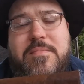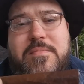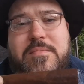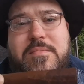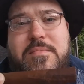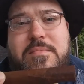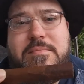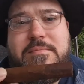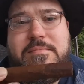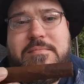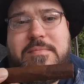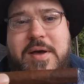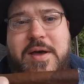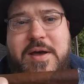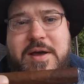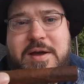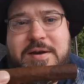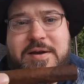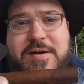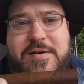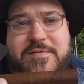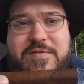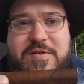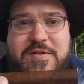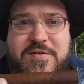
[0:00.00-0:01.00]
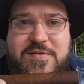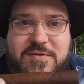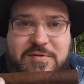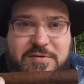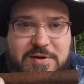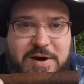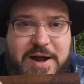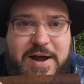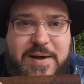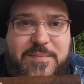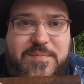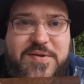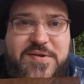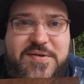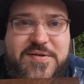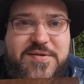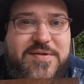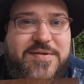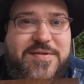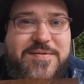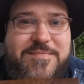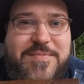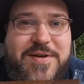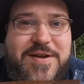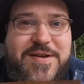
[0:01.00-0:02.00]
made of the scraps,
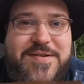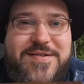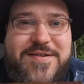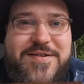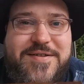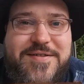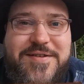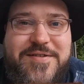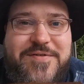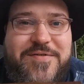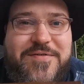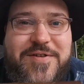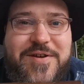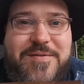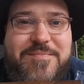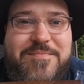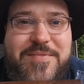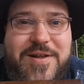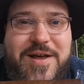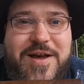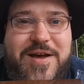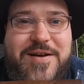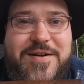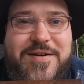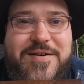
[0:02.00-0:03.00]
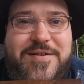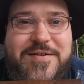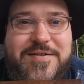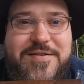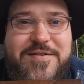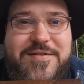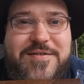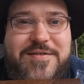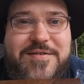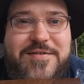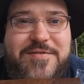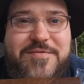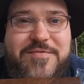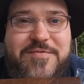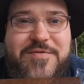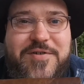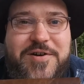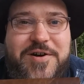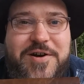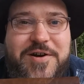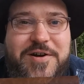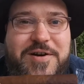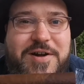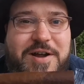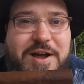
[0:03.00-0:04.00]
basically, from that
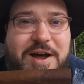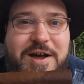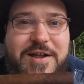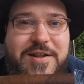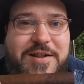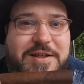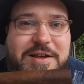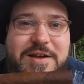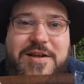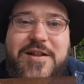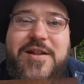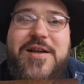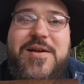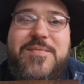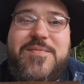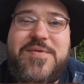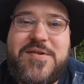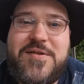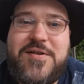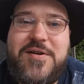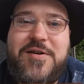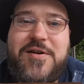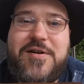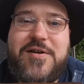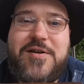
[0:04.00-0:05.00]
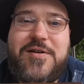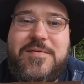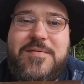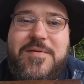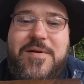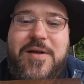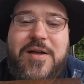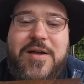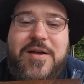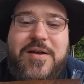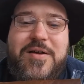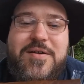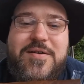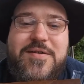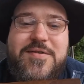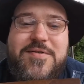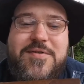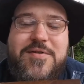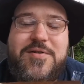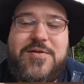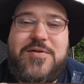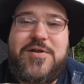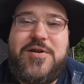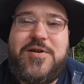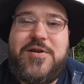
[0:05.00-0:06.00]
very highly acclaimed cigar.
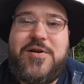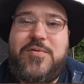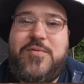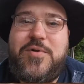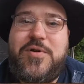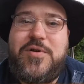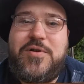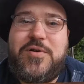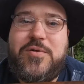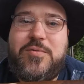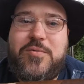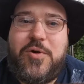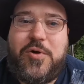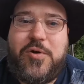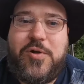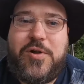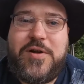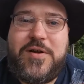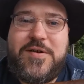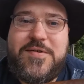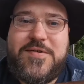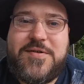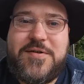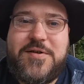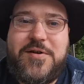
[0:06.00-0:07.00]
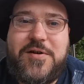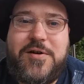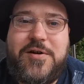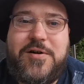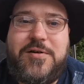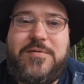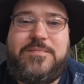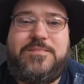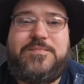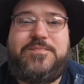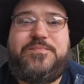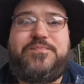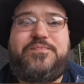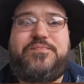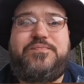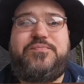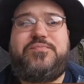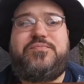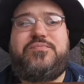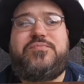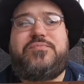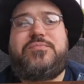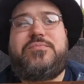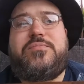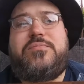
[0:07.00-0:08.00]
So, when they're rolling a cigar
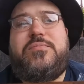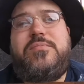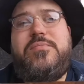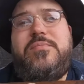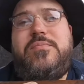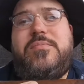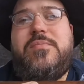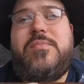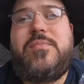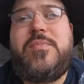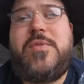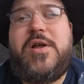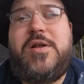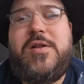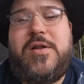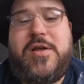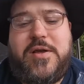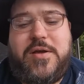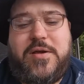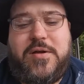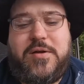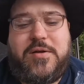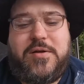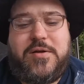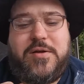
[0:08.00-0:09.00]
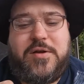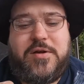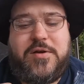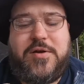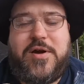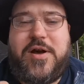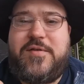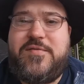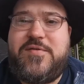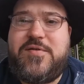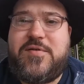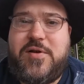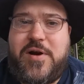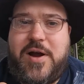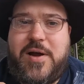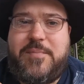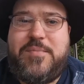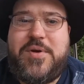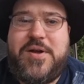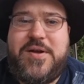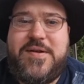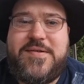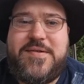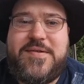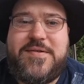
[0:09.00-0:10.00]
and they, have scrap
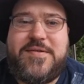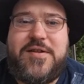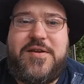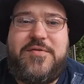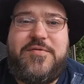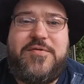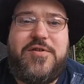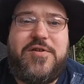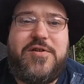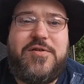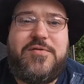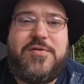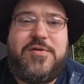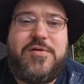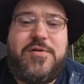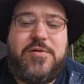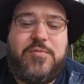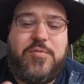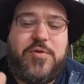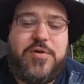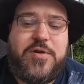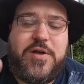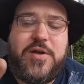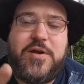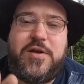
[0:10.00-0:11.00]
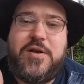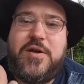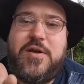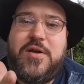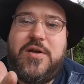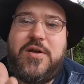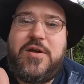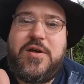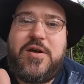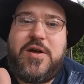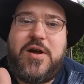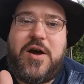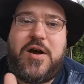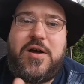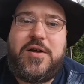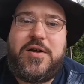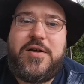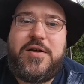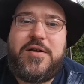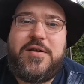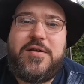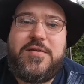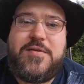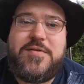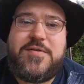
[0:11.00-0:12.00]
pieces left over, or when they cut
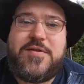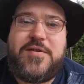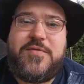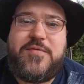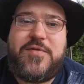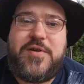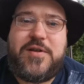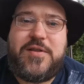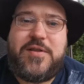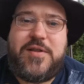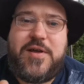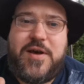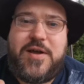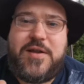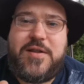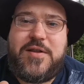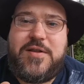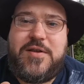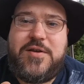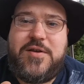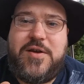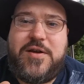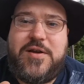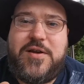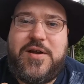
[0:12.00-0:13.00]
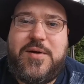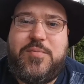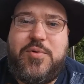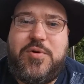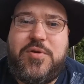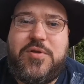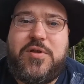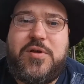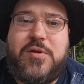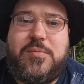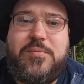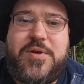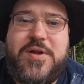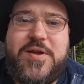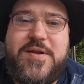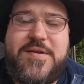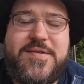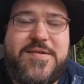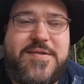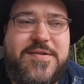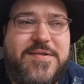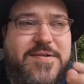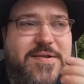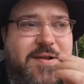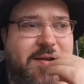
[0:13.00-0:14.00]
it and stuff like that, you end up with little
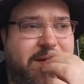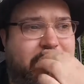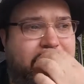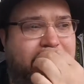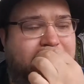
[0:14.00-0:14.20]
pieces.